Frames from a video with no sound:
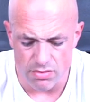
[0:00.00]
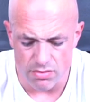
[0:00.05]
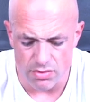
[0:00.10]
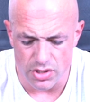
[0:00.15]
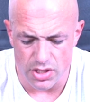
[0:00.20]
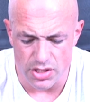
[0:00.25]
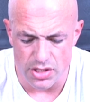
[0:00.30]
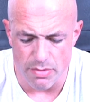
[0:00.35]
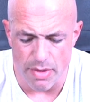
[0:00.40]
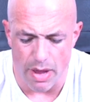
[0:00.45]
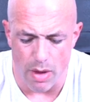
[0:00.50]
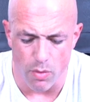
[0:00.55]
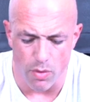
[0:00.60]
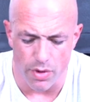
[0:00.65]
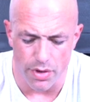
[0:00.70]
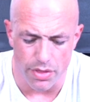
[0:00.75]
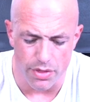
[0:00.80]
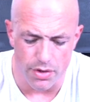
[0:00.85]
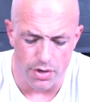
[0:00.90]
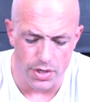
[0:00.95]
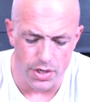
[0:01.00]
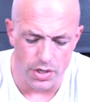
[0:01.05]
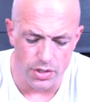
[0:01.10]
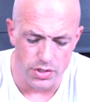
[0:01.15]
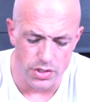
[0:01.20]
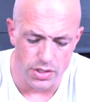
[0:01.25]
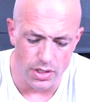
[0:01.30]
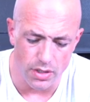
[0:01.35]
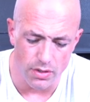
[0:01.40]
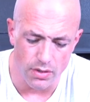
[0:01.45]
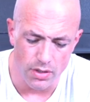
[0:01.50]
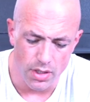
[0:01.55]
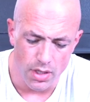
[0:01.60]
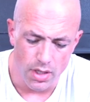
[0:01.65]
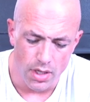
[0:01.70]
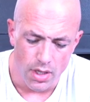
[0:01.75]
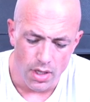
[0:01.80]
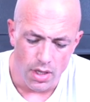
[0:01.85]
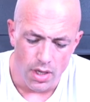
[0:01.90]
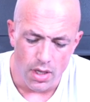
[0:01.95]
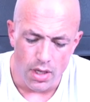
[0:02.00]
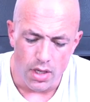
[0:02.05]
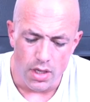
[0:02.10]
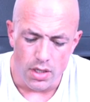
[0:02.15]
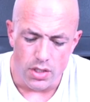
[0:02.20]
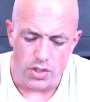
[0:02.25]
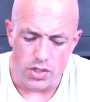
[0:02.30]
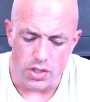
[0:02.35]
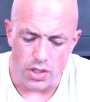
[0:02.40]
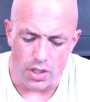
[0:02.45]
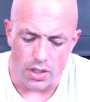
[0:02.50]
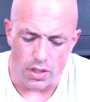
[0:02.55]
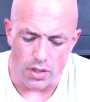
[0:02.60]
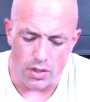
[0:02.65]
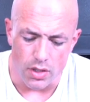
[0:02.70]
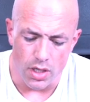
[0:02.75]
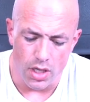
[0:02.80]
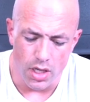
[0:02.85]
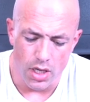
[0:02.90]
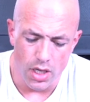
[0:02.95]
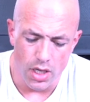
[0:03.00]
just about 1:30 or so. So